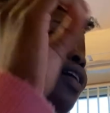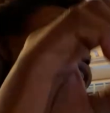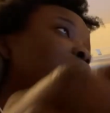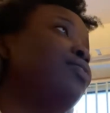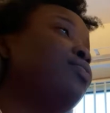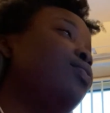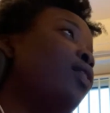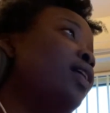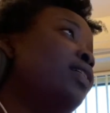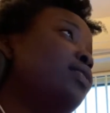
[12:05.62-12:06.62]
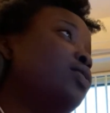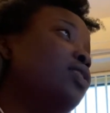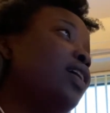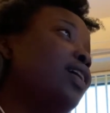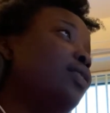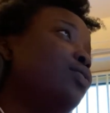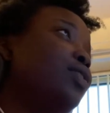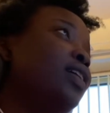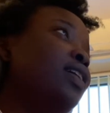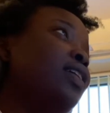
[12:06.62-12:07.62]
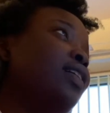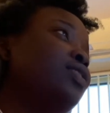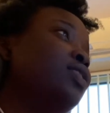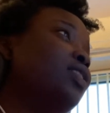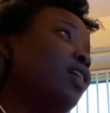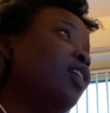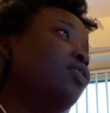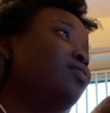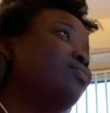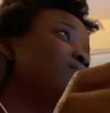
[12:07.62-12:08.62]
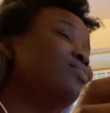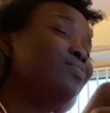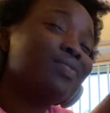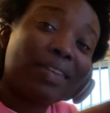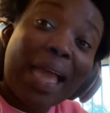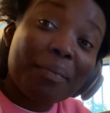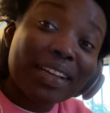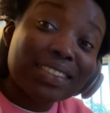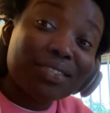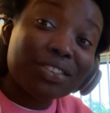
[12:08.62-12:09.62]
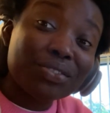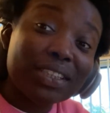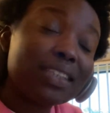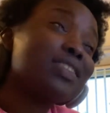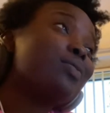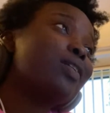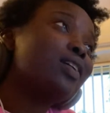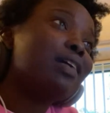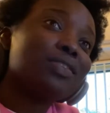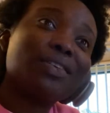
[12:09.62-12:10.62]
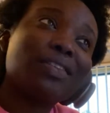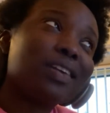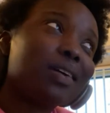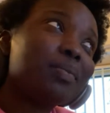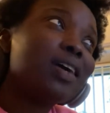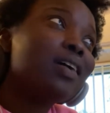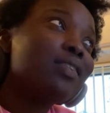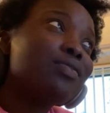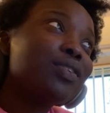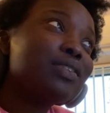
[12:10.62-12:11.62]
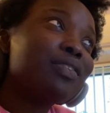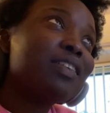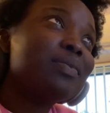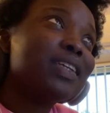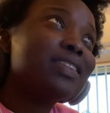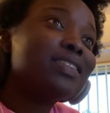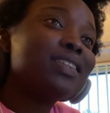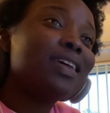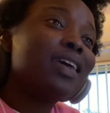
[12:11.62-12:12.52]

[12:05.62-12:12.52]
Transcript: I've read all I can read. I just can't get myself to read it, so I'm gonna have another nap. Forty-five minutes.